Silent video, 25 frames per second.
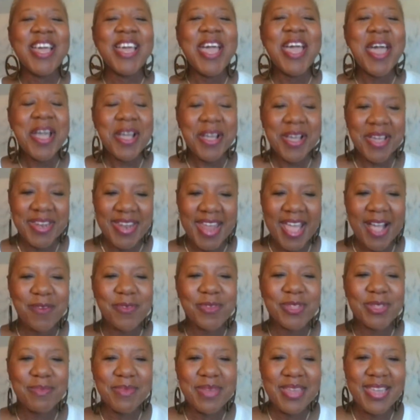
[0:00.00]
Connect with
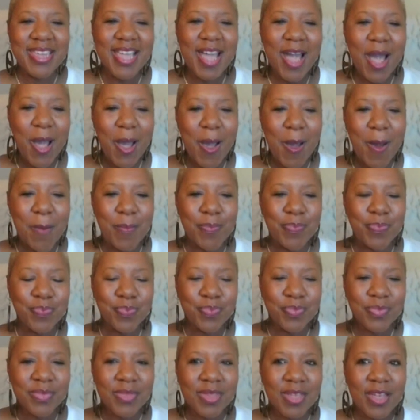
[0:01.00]
me.
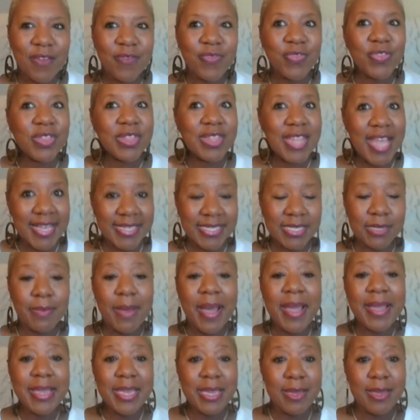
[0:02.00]
That's my
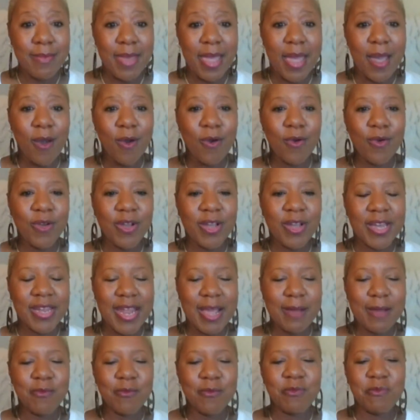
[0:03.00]
email. Connect
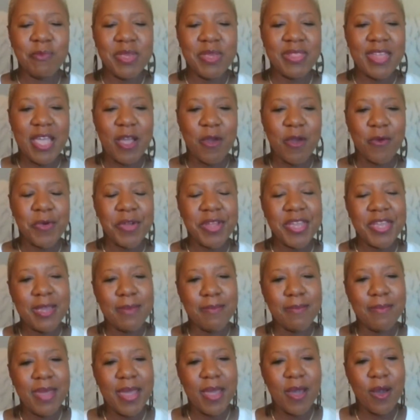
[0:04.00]
with me there on
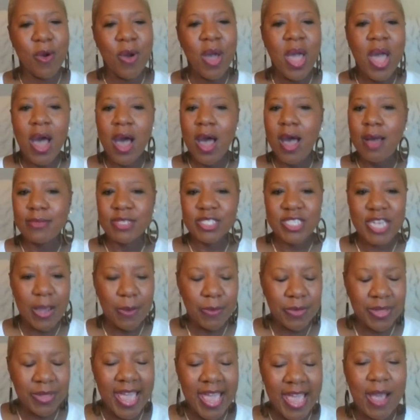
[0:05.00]
email. Chat
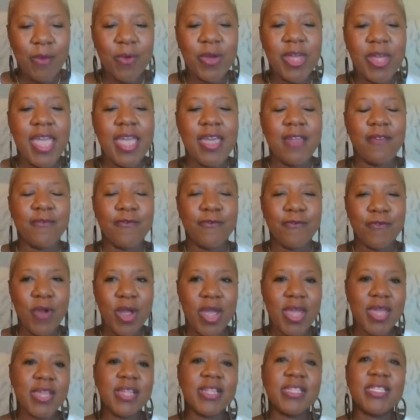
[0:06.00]
with Kat and
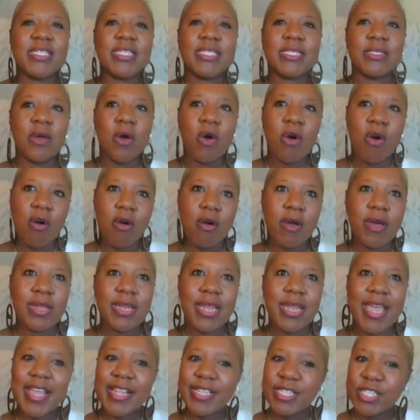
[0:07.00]
Friends on
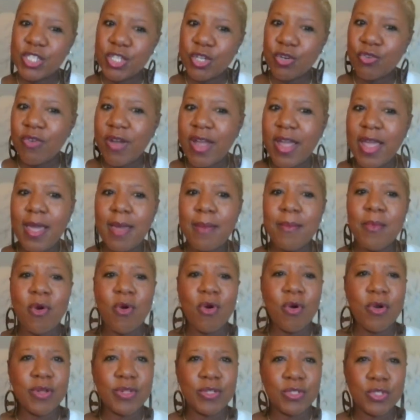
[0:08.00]
Instagram,
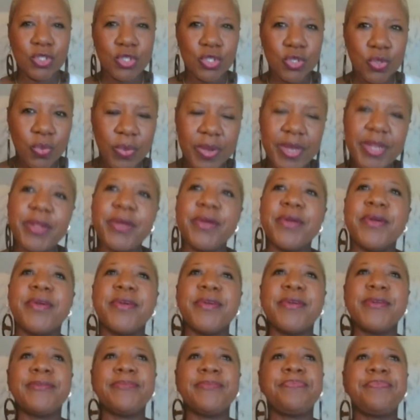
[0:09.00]
on Twitter,